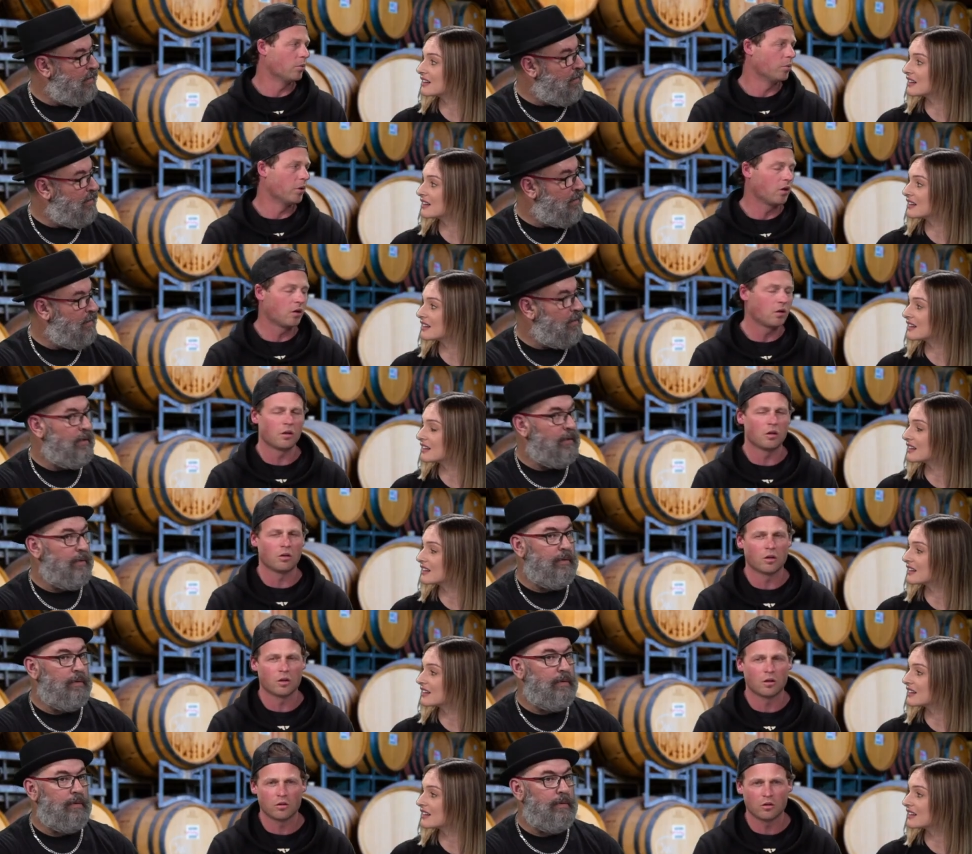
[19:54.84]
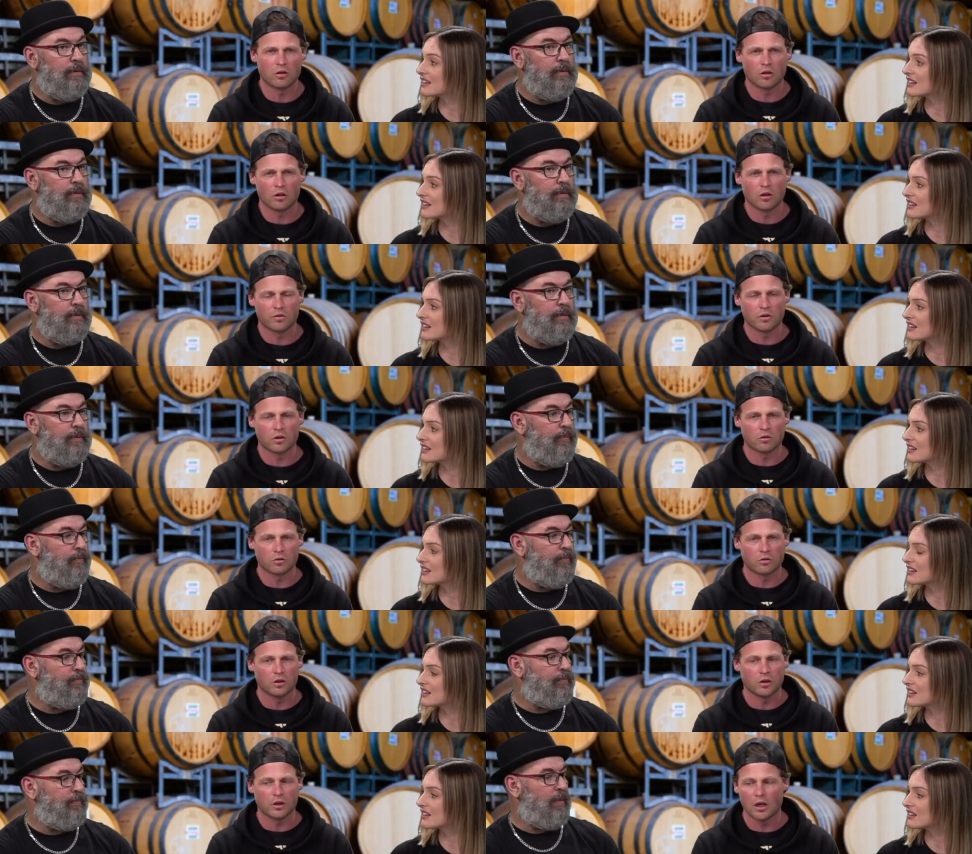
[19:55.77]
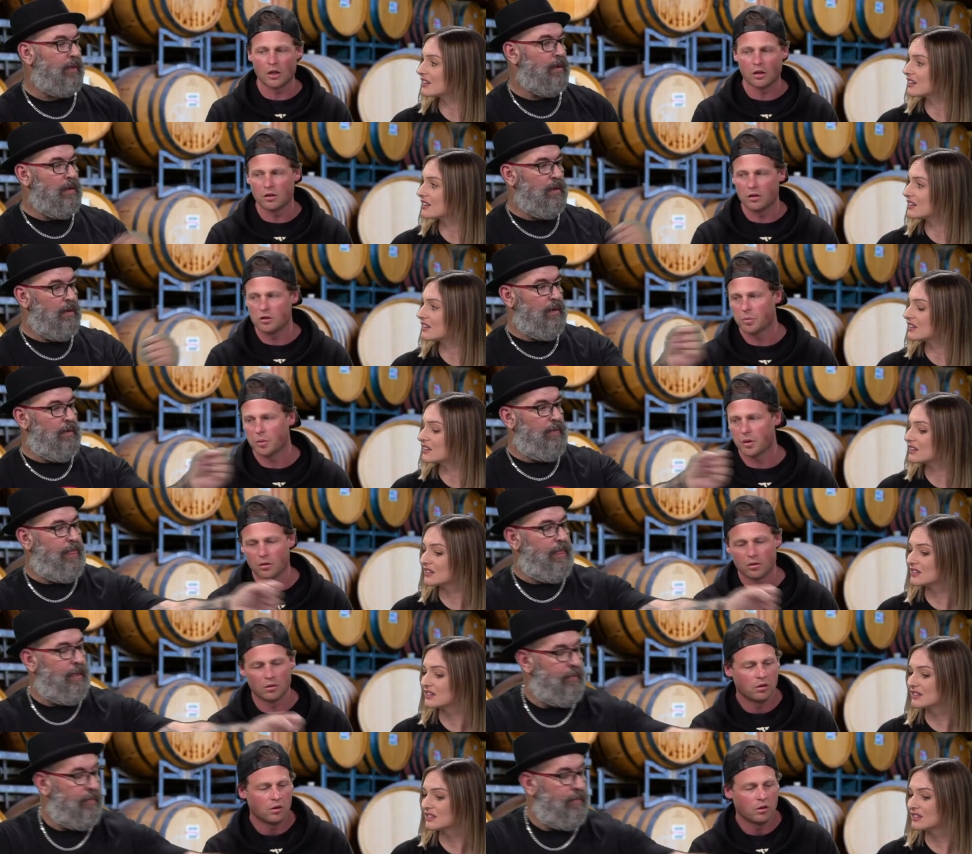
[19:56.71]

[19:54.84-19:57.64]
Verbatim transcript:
Speaker 1: about it, and I don't know if it got to legalities, but